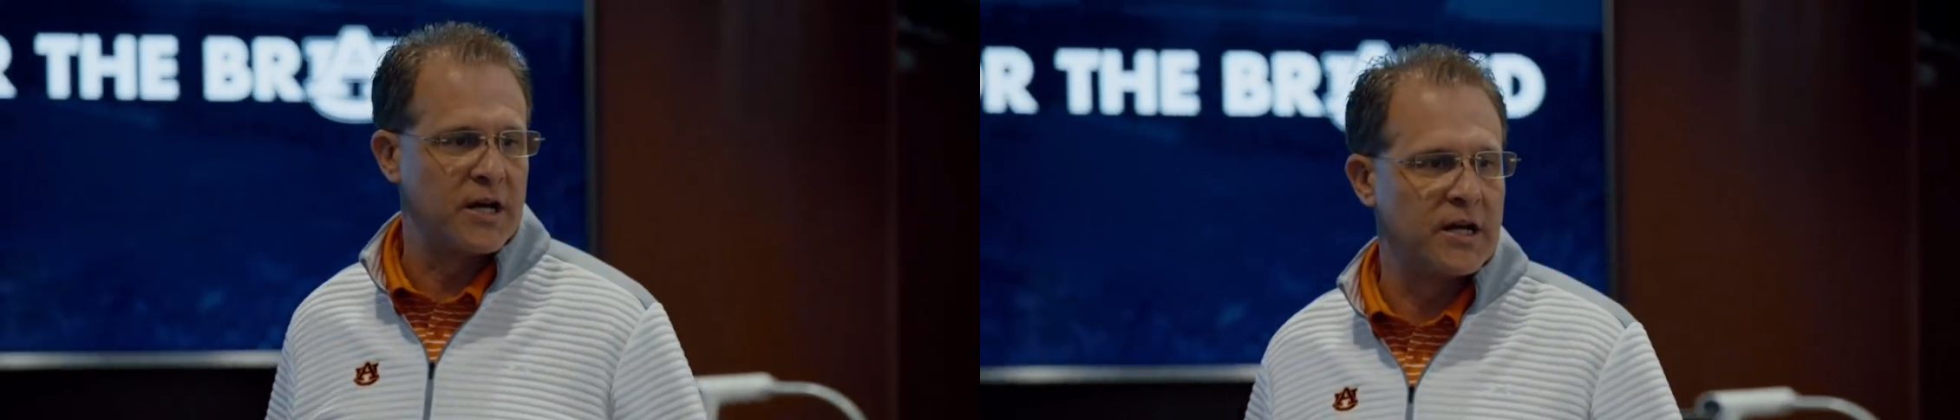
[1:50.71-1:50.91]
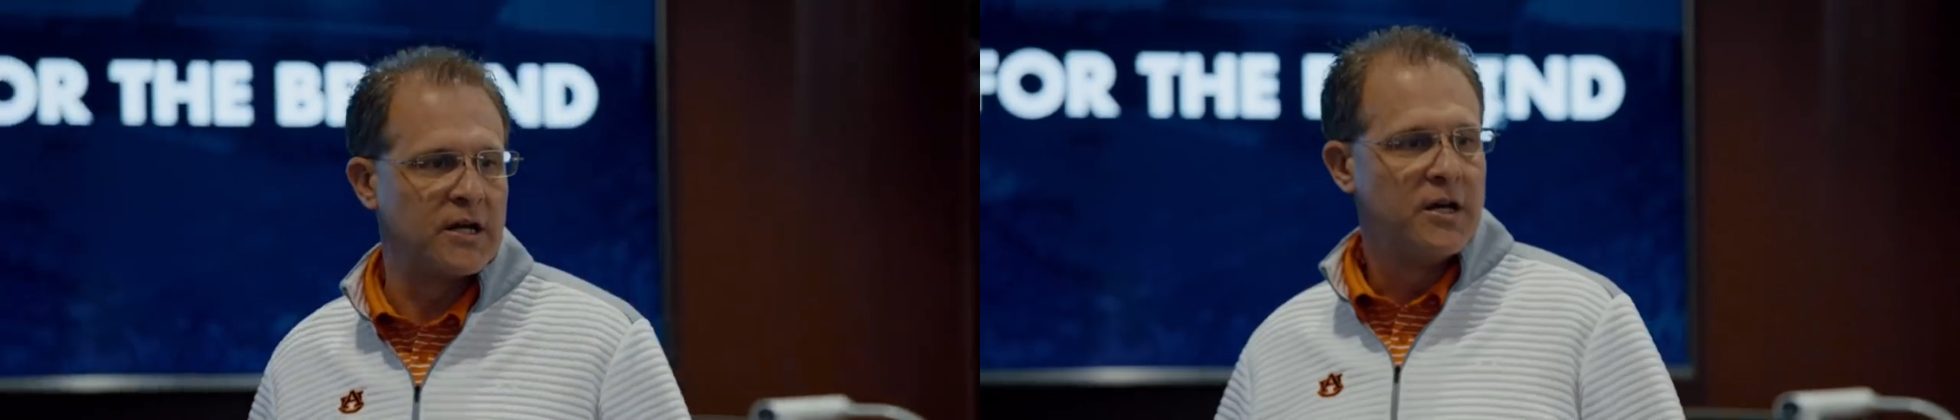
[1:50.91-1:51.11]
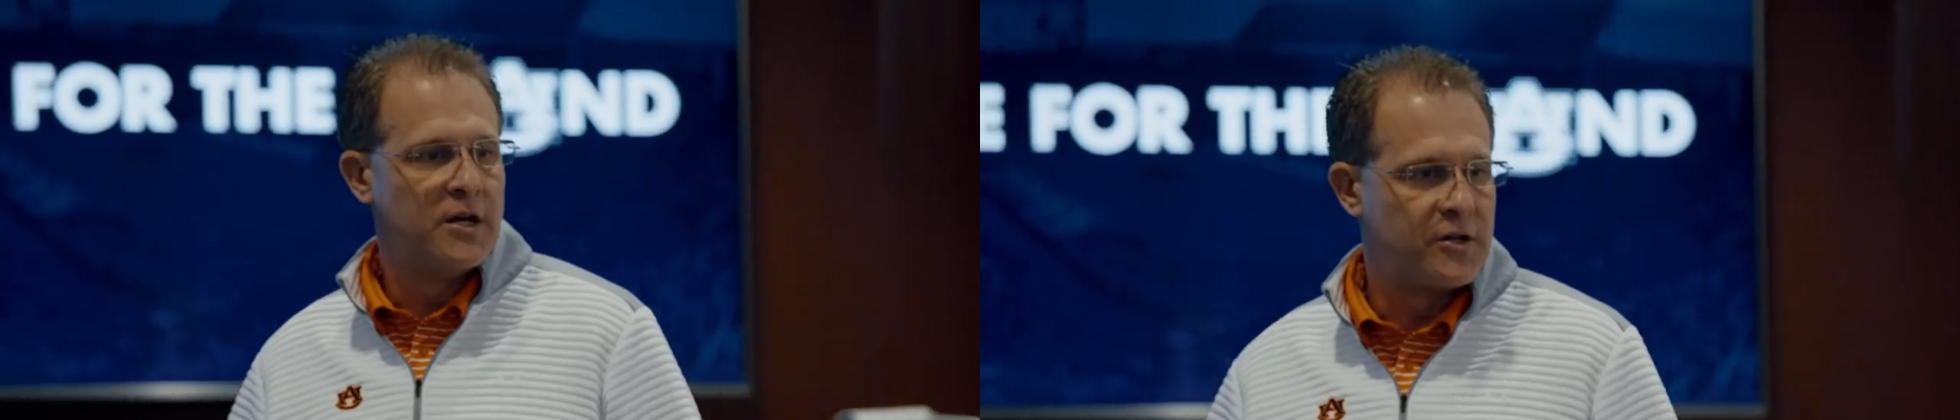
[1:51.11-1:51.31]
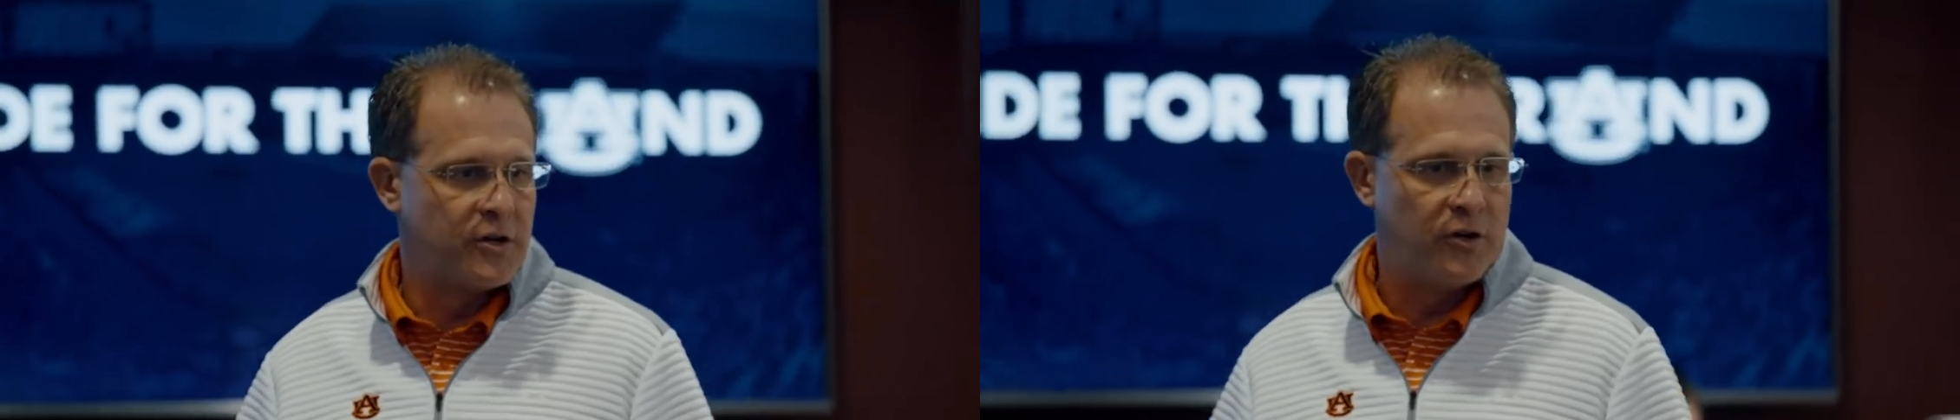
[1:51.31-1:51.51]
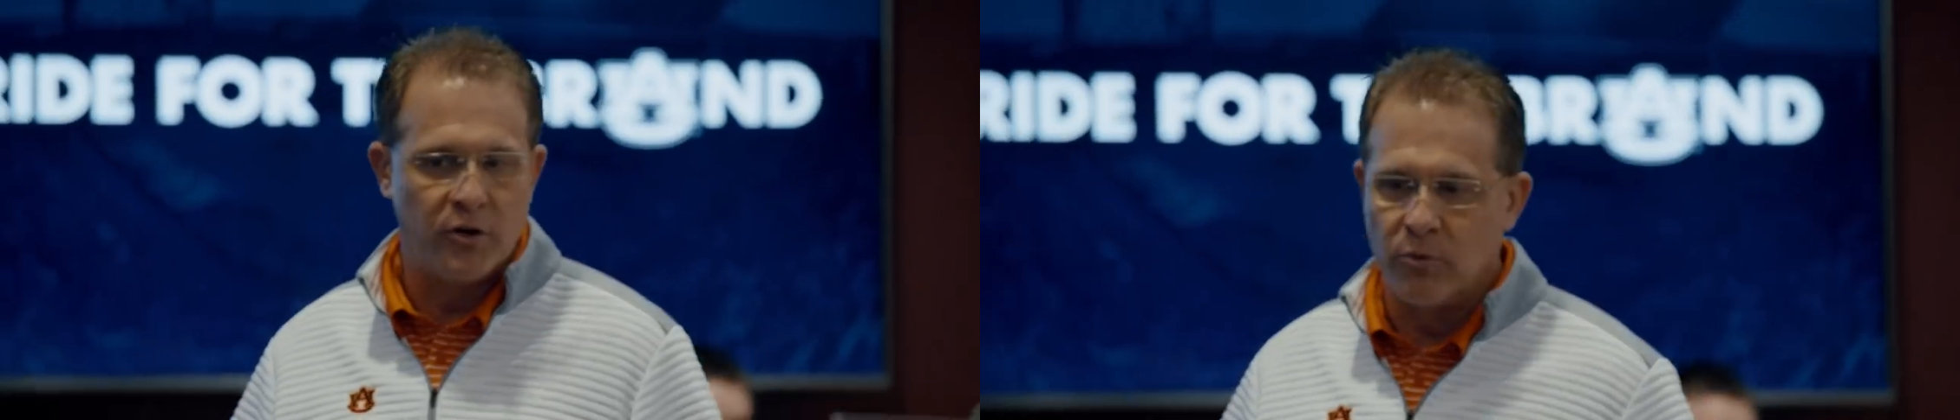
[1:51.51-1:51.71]
thing
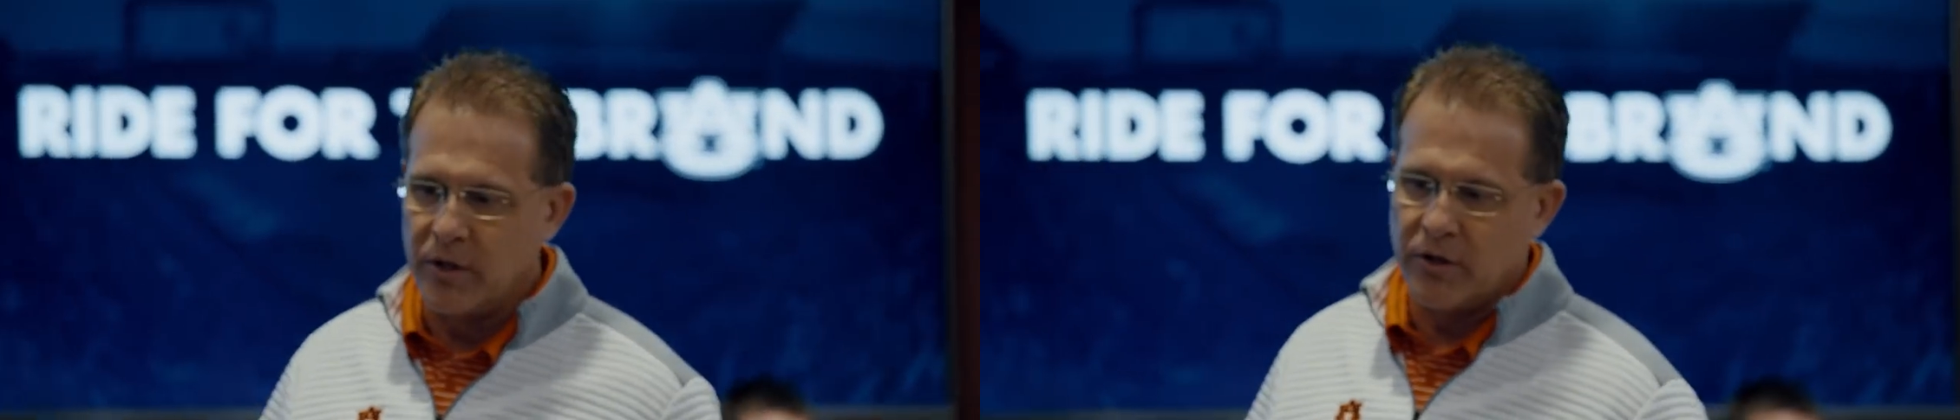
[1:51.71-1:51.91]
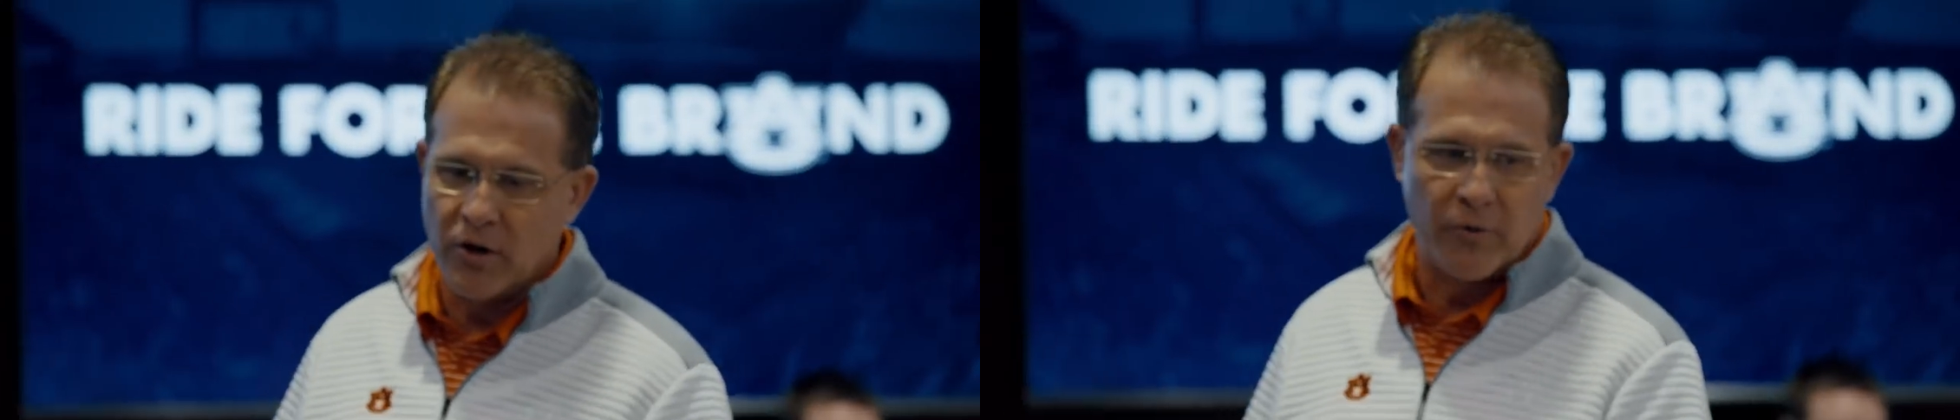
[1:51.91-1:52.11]
to do when you